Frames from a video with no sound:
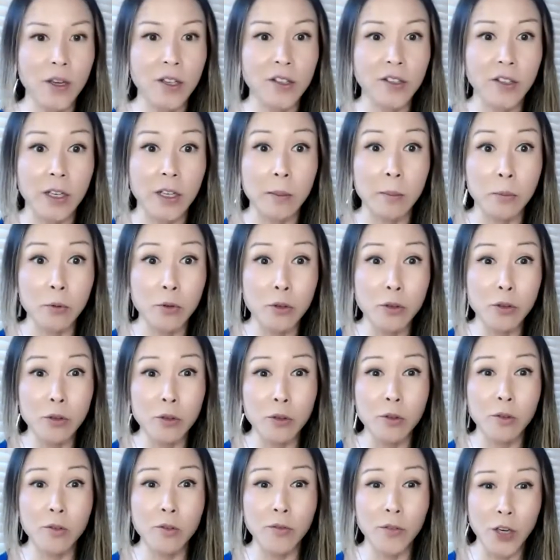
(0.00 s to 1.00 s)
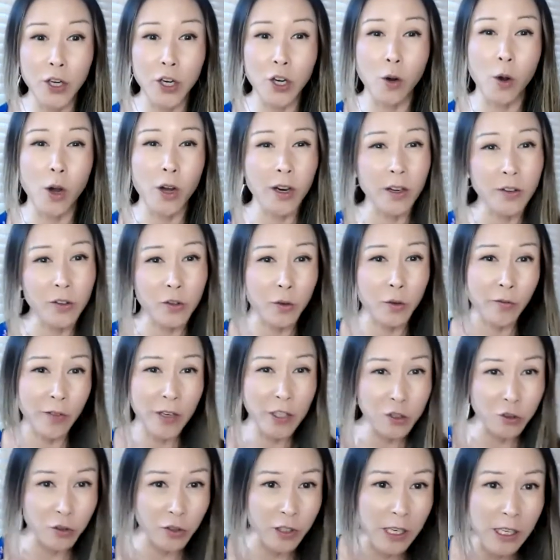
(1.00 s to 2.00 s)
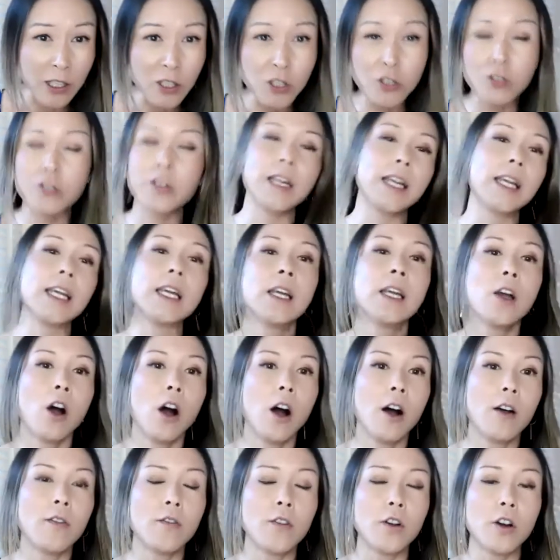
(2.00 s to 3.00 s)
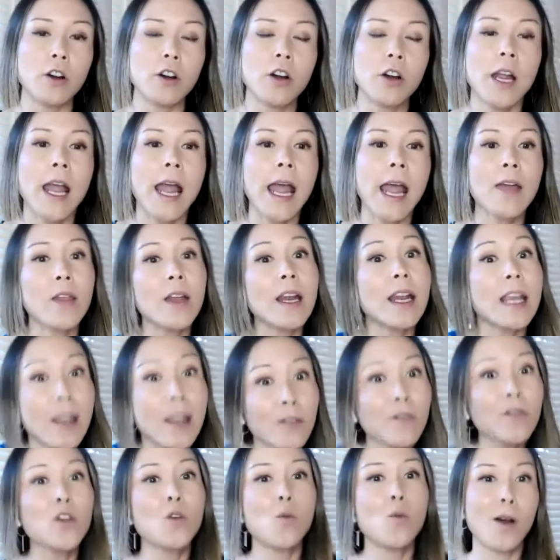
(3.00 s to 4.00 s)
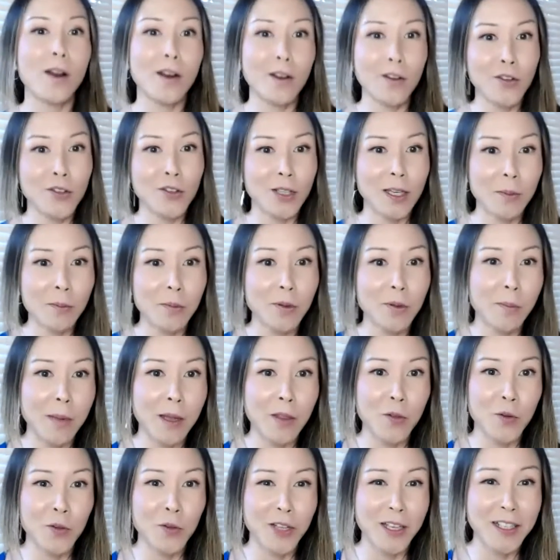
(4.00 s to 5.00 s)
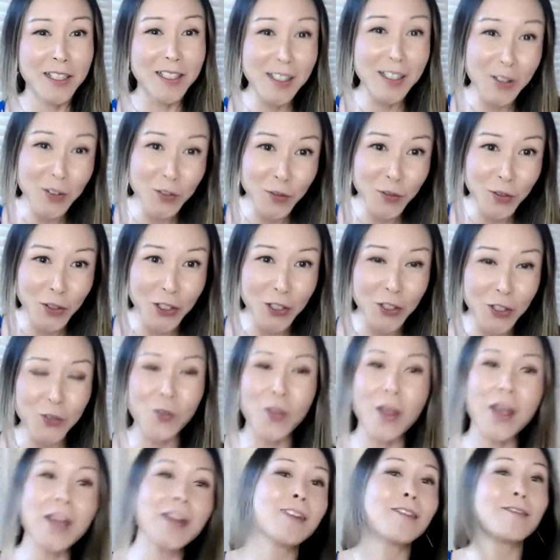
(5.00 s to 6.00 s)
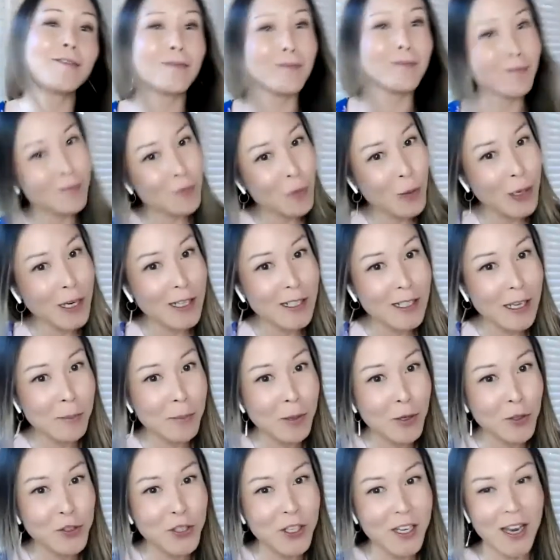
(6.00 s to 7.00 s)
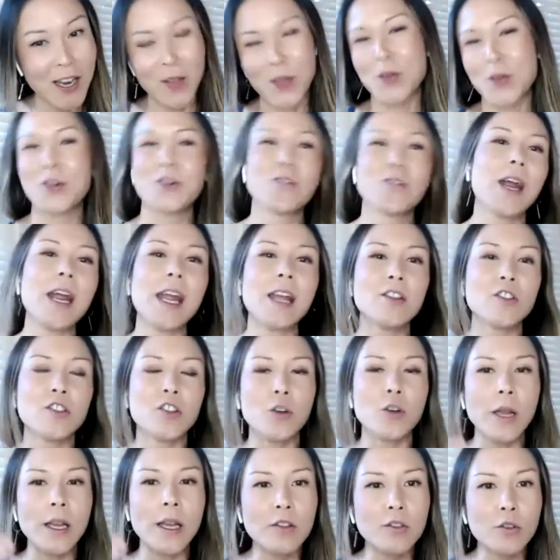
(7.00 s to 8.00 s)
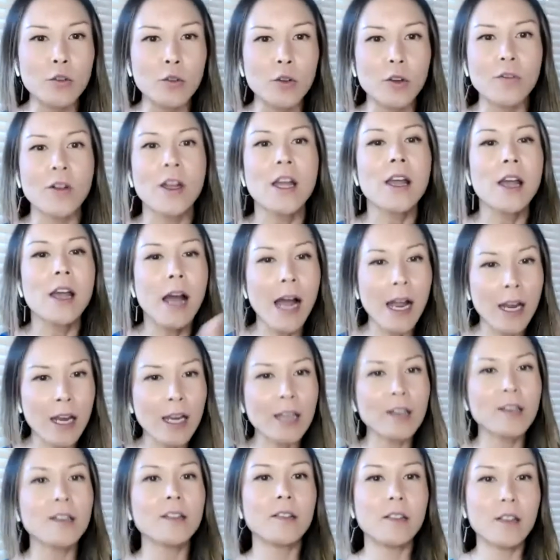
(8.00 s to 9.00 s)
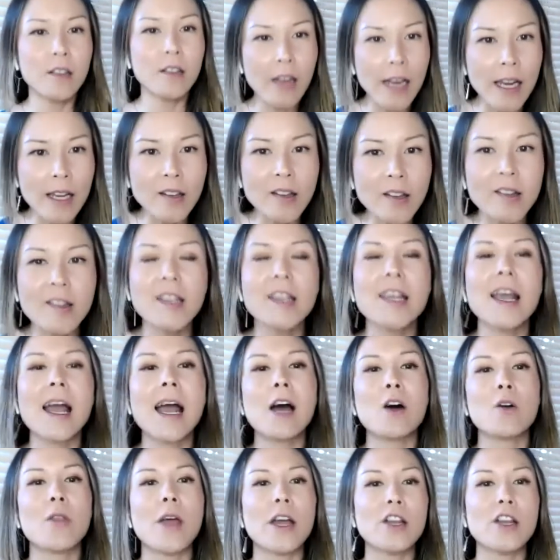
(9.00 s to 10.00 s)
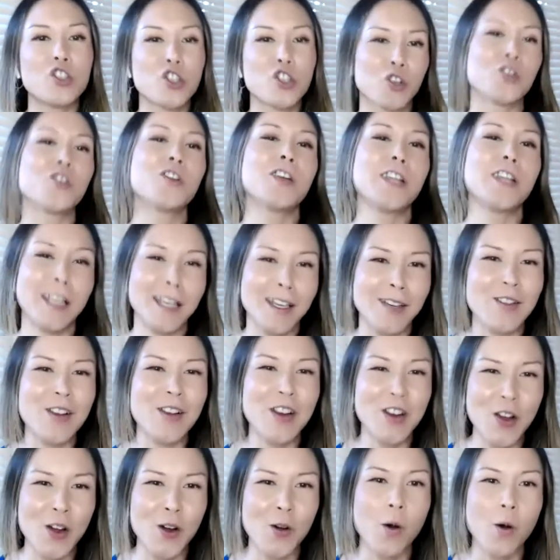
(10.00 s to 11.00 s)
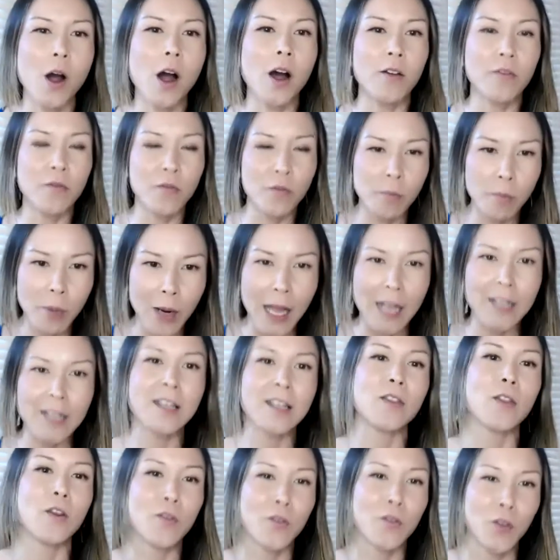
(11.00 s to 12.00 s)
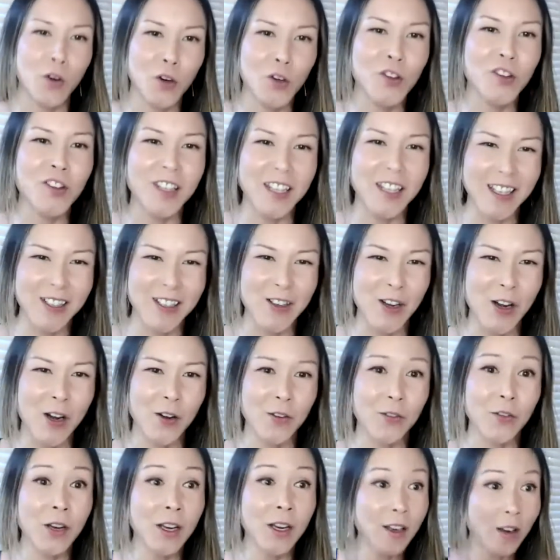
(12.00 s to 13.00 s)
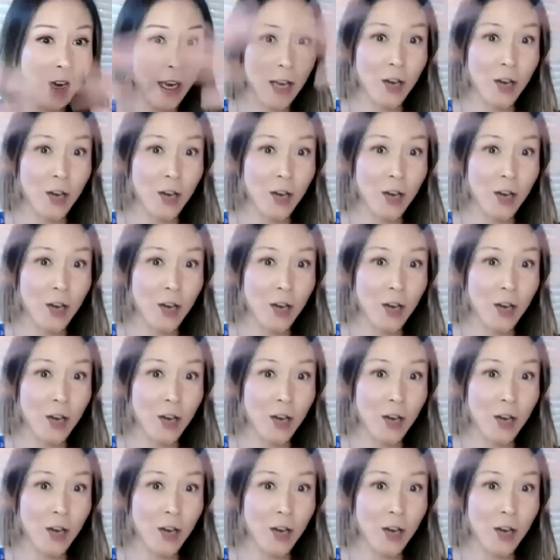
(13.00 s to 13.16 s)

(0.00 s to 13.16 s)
how things can improve, you know, on a sort of introductory offer. And then if you want us to implement those ideas for you, then we can debut together, right? And and so it sort of i can i can see how that journey you know of planting the first seed of